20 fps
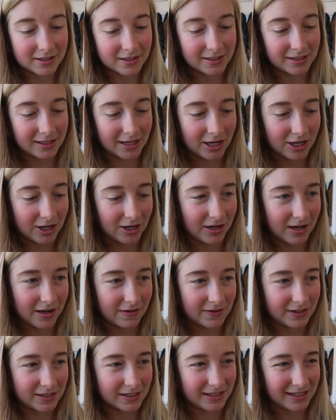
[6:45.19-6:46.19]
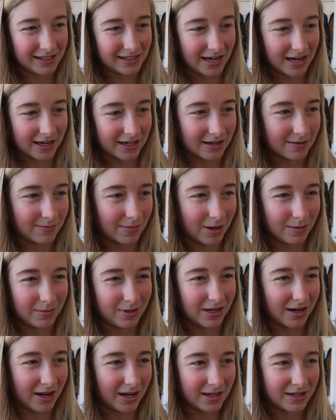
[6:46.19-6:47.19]
so if it's a snack it might
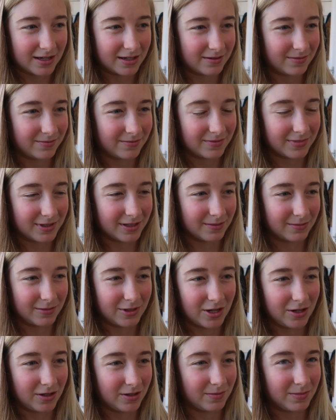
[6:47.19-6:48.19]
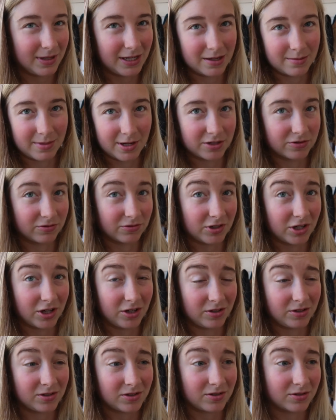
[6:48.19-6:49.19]
be like some peanut butter and
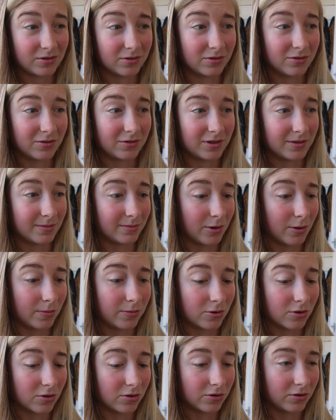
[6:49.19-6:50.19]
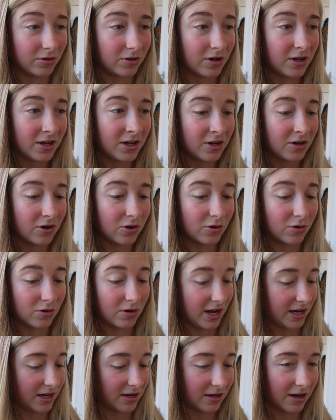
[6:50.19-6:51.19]
toast or some popcorn
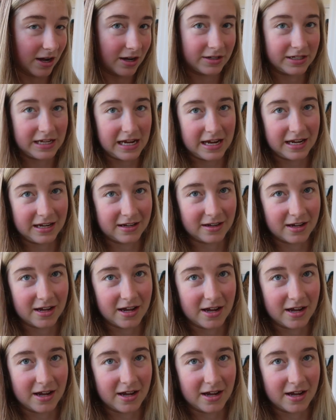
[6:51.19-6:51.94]
or like a latte.